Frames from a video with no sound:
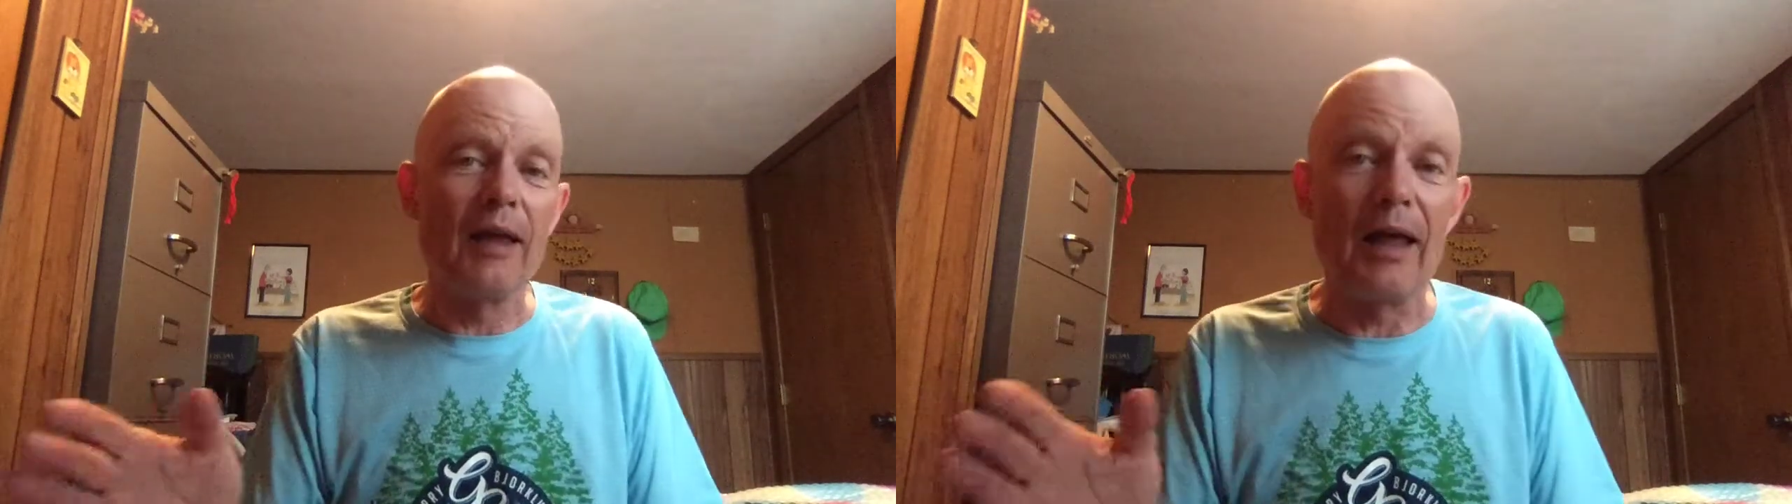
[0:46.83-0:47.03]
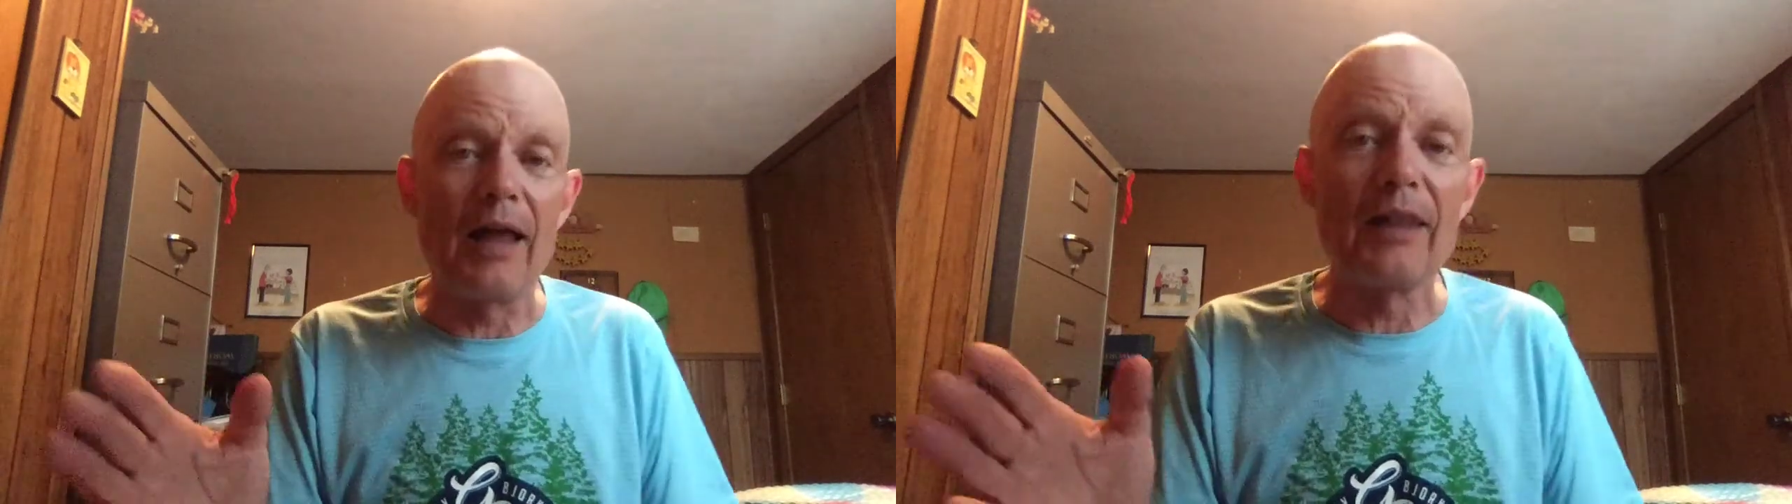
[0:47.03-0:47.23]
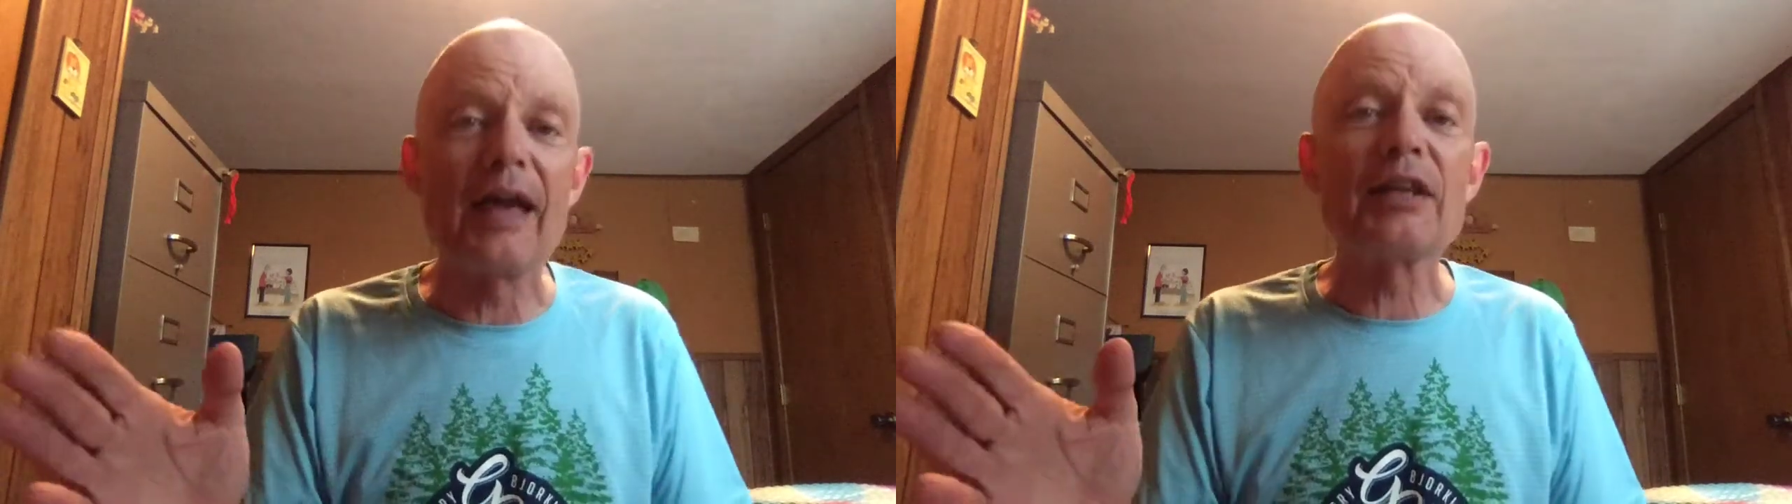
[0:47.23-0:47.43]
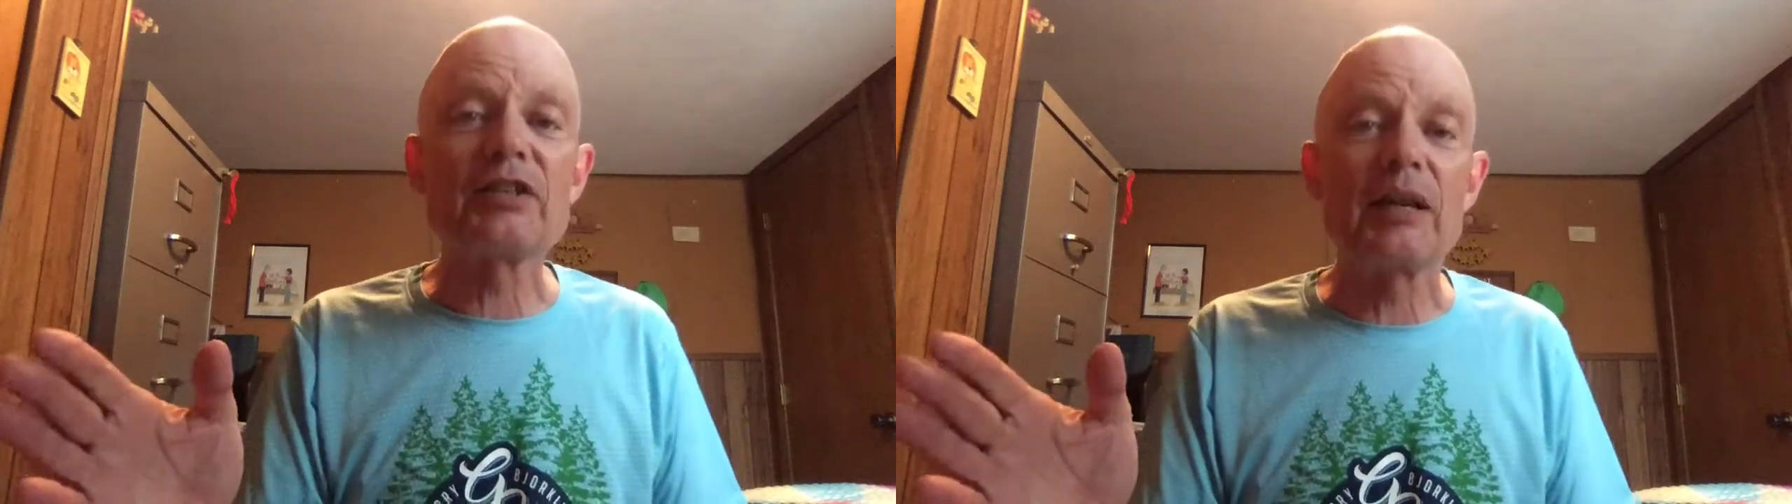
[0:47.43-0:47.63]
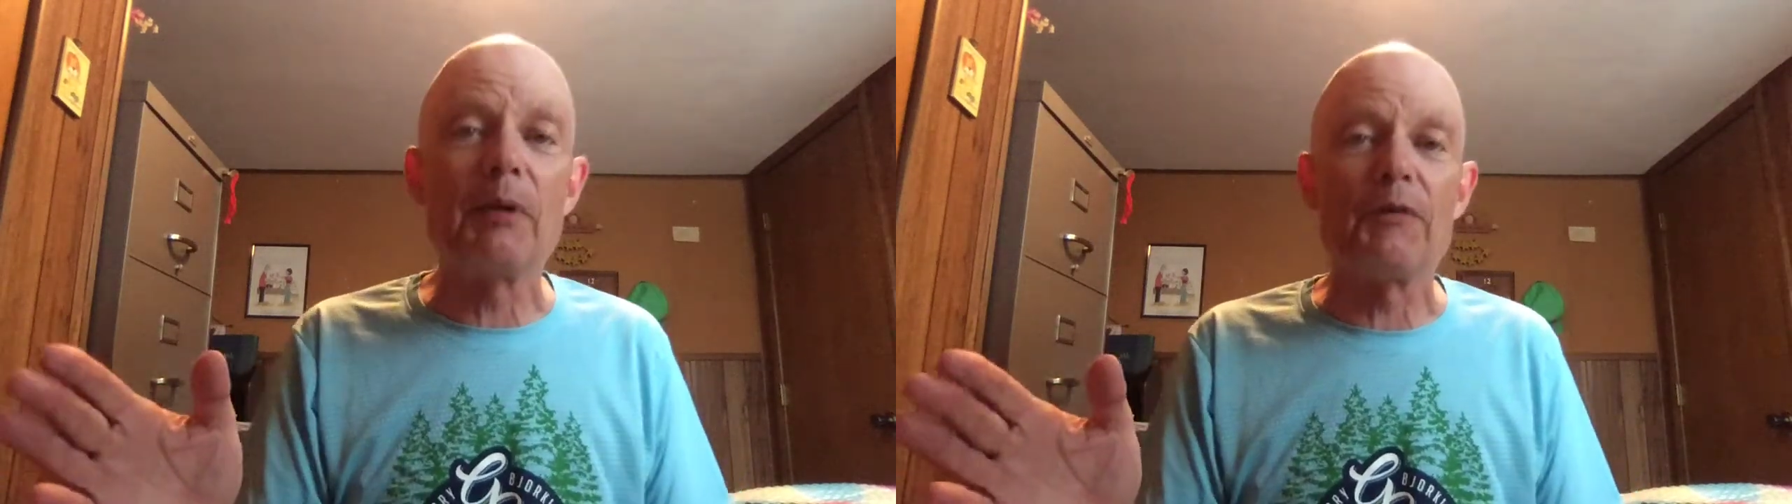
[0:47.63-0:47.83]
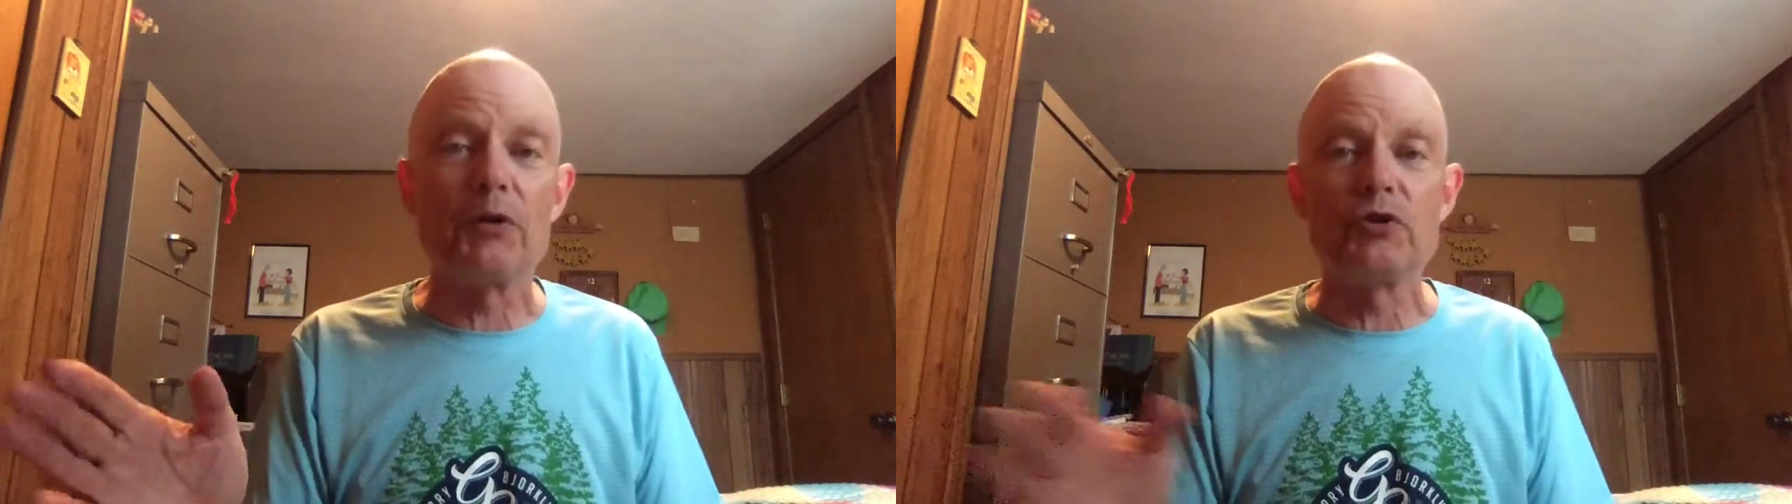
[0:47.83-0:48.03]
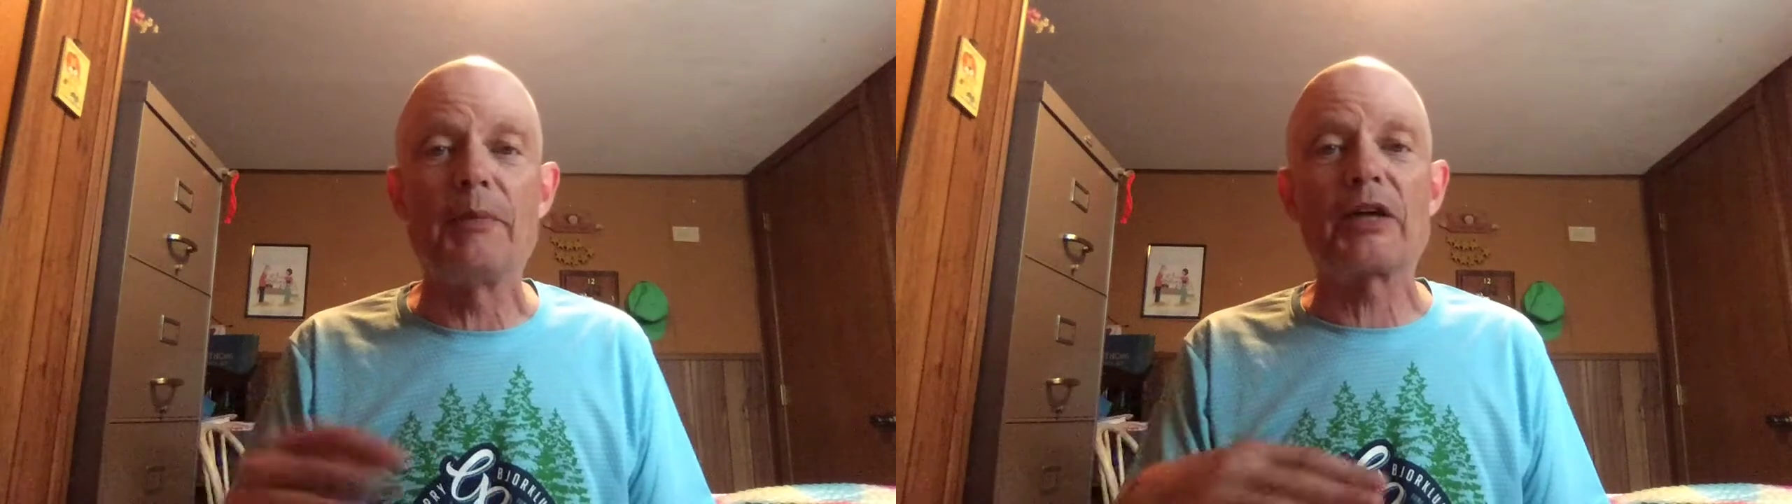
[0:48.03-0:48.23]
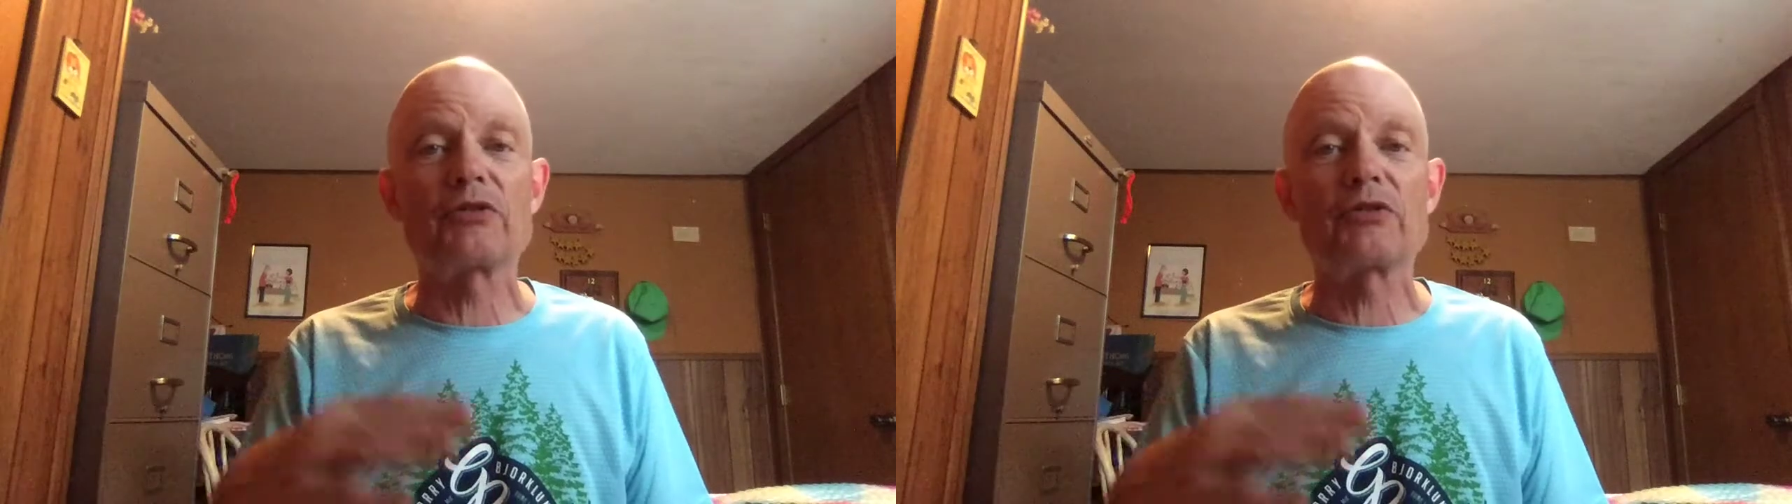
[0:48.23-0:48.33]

a lot is said about VO2 max,